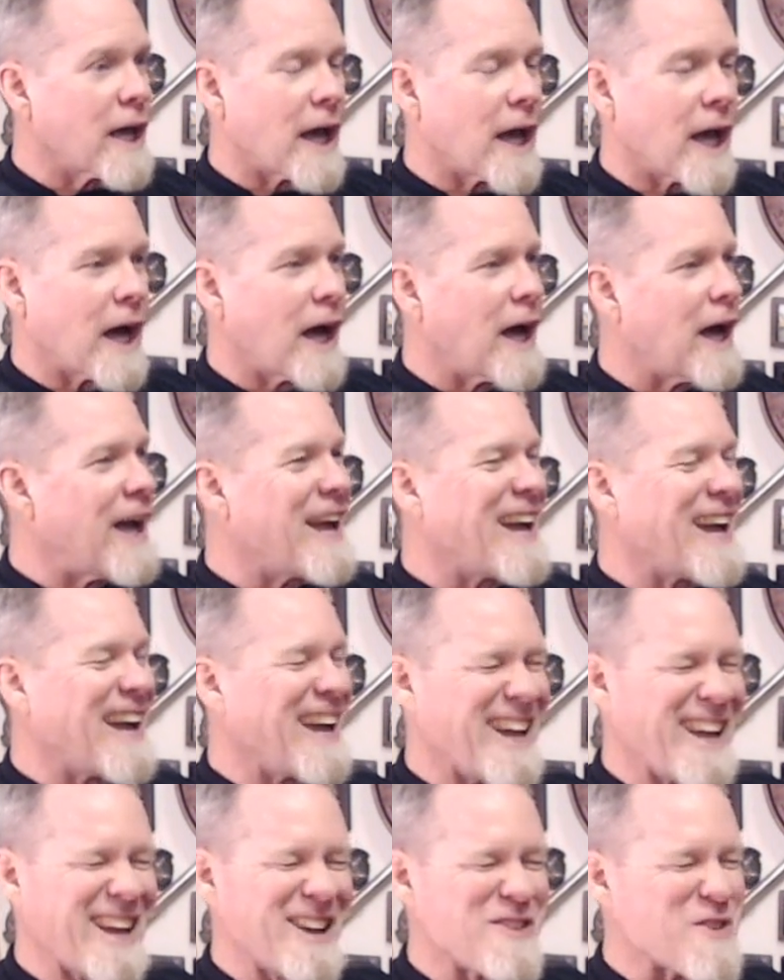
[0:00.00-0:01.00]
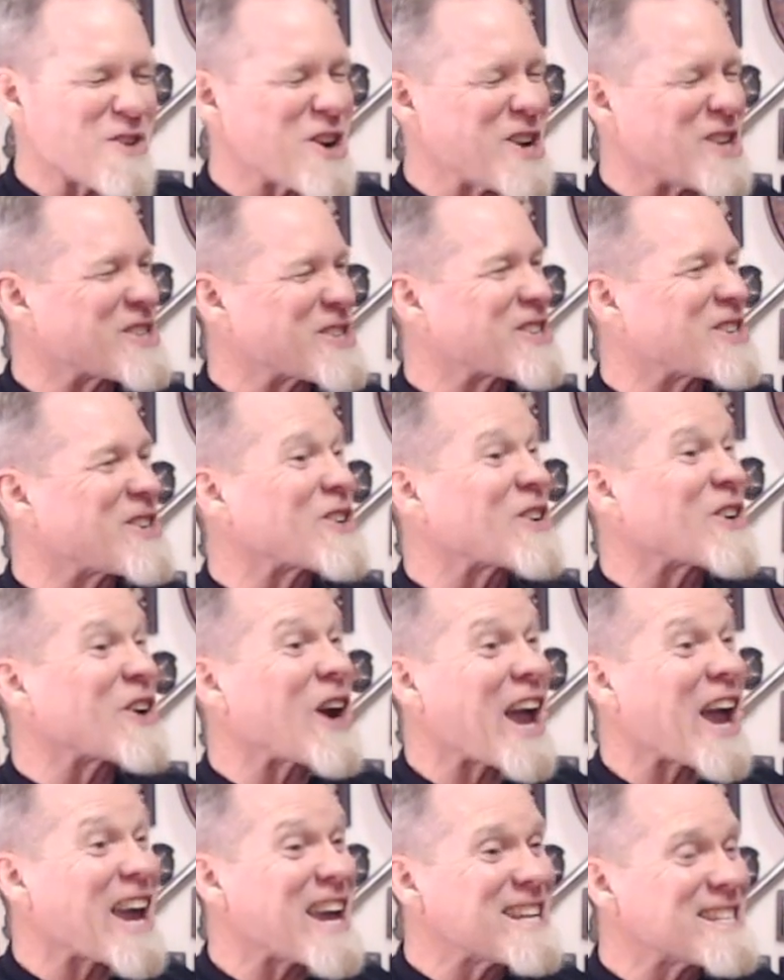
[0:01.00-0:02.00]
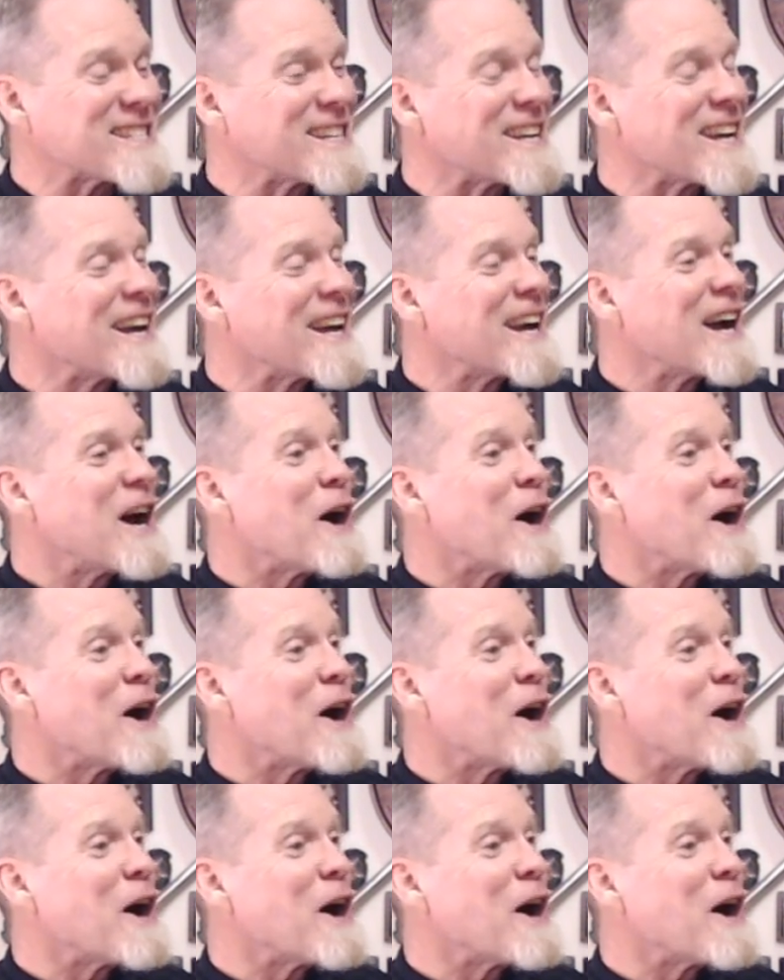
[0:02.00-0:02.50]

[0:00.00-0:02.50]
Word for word: Yeah, it was crazy.